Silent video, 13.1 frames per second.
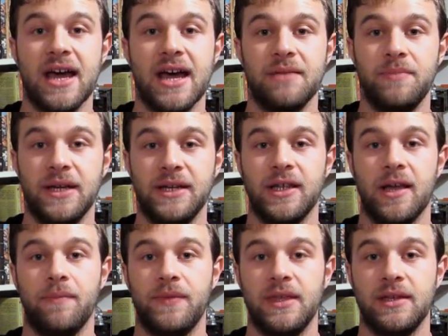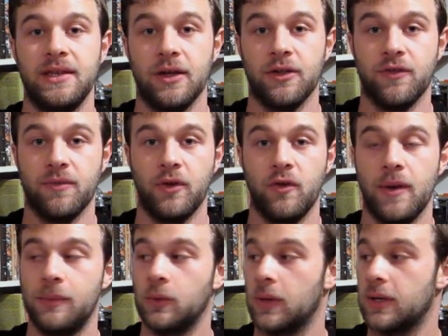not picked up the Tales from the
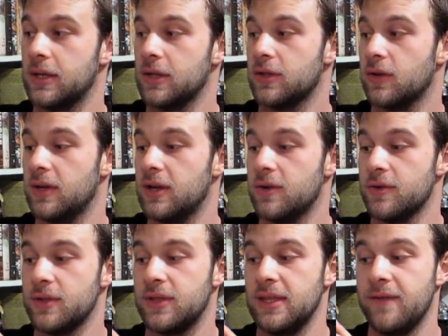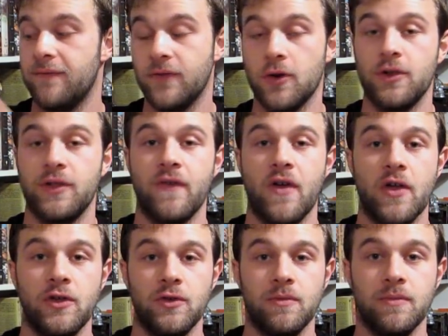Crypt one. So here is the first
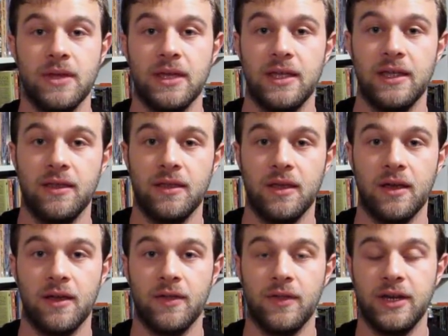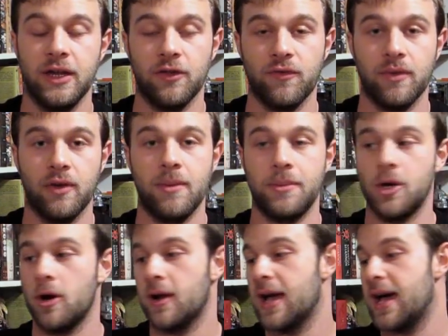volume in the Tales from the Crypt
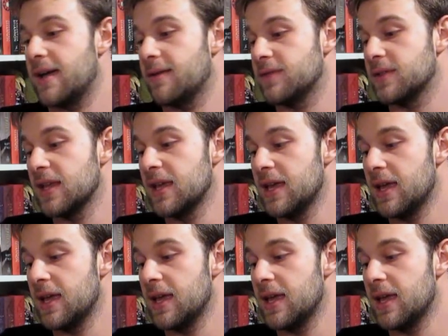archives.